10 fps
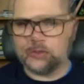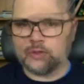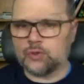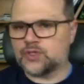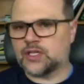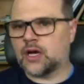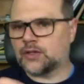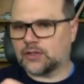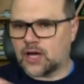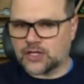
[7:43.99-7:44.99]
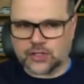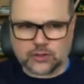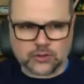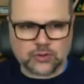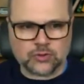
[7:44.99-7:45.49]
using
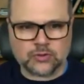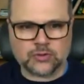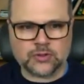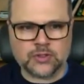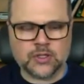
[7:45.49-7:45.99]
ontological tools.